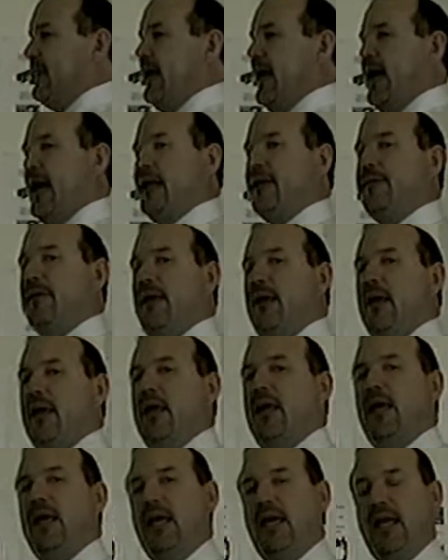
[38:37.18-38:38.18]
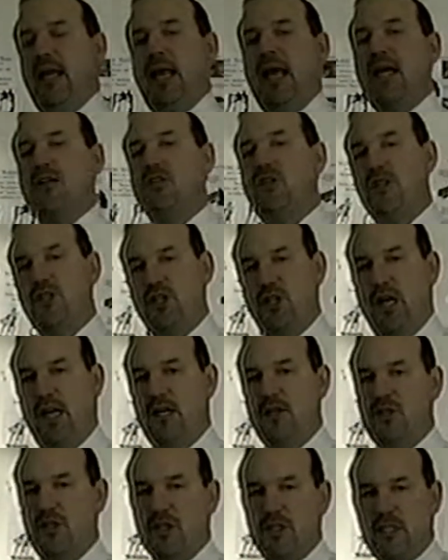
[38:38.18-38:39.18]
that. It'll actually
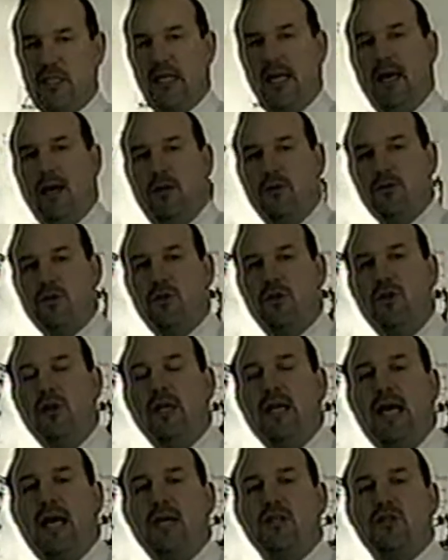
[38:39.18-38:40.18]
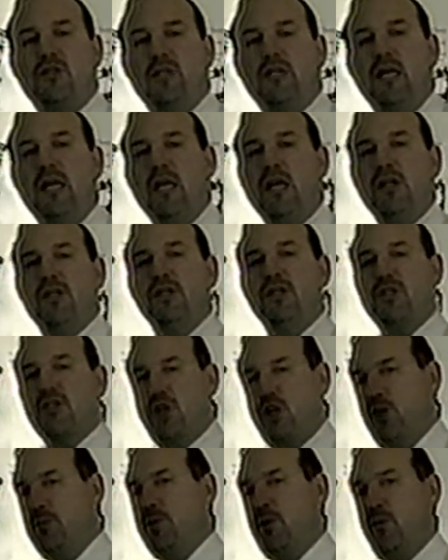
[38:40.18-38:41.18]
change in sound, so you can actually
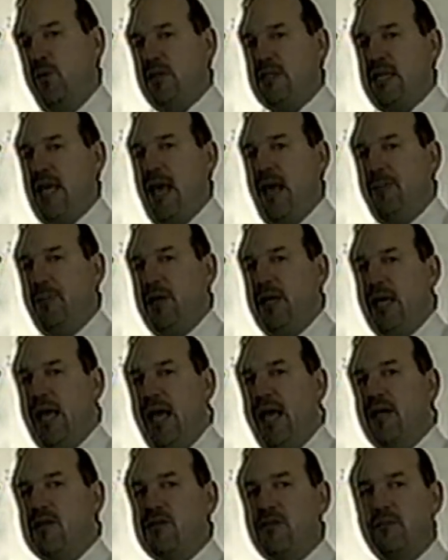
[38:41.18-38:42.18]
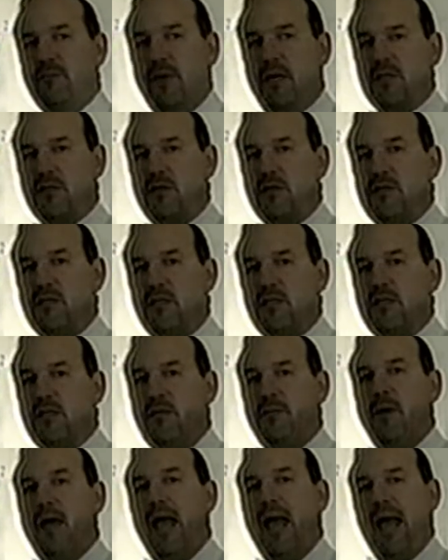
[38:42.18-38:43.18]
determine what's happening as the muscle
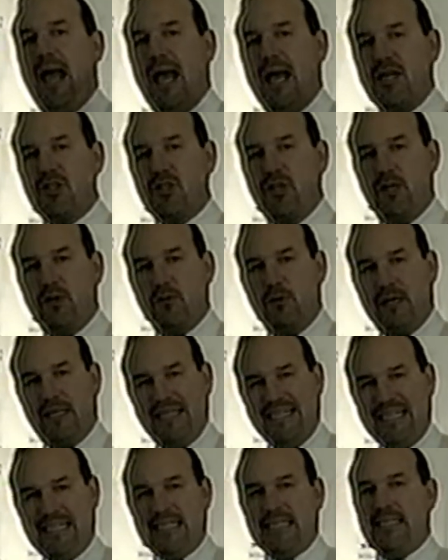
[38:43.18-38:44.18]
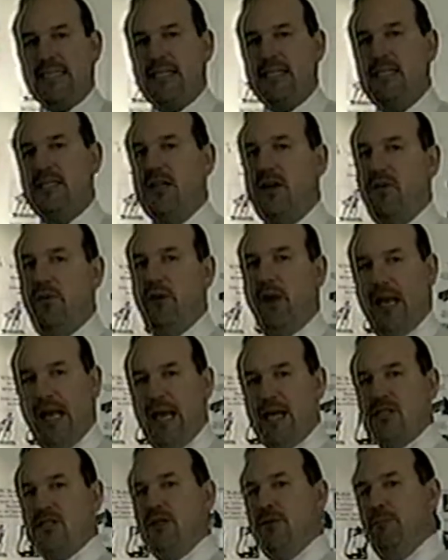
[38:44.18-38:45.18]
system actually releases itself. It'll
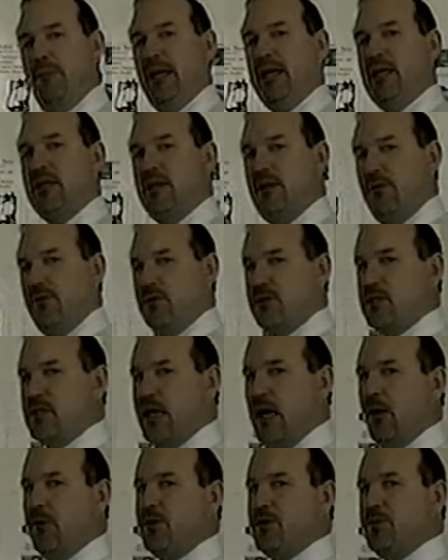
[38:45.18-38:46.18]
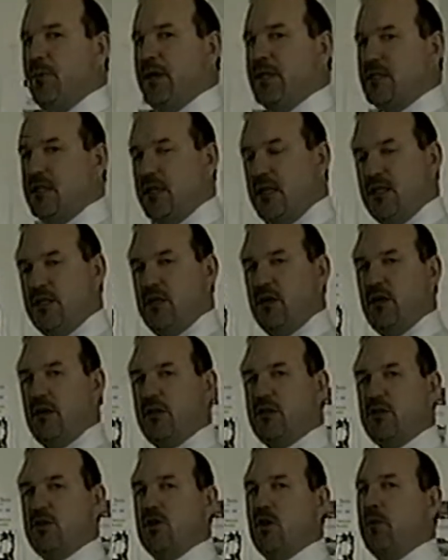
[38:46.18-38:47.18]
actually make a different sound, which makes it easy to
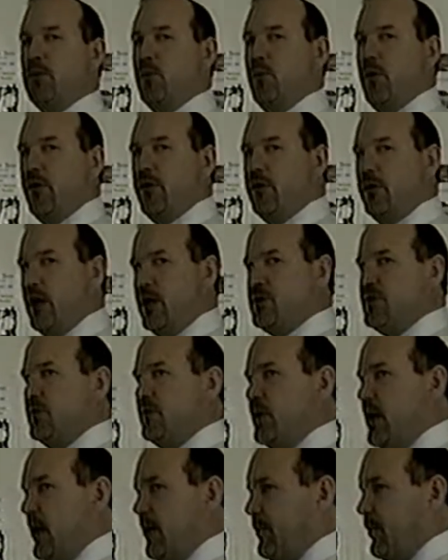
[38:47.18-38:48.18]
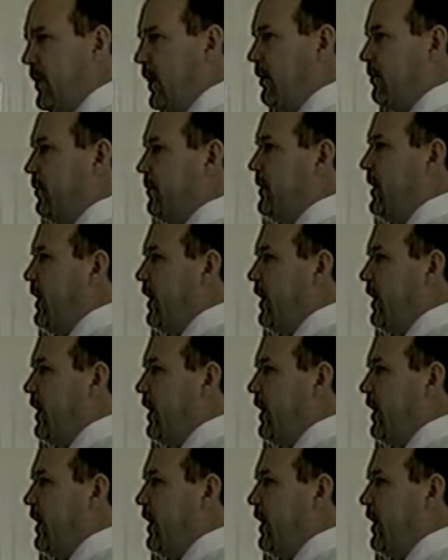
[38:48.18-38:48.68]
determine whether or not you've got a problem